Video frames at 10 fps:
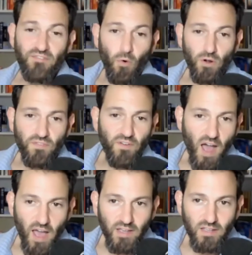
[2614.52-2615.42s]

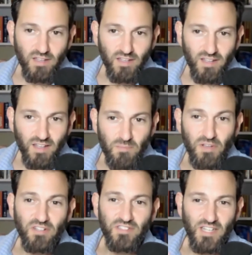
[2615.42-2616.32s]
fortify
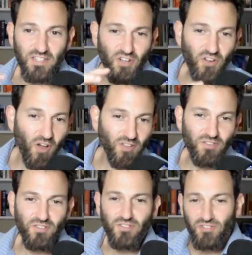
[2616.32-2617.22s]
because they took all
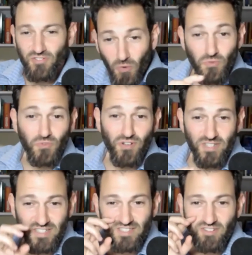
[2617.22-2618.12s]
there's no nutrition.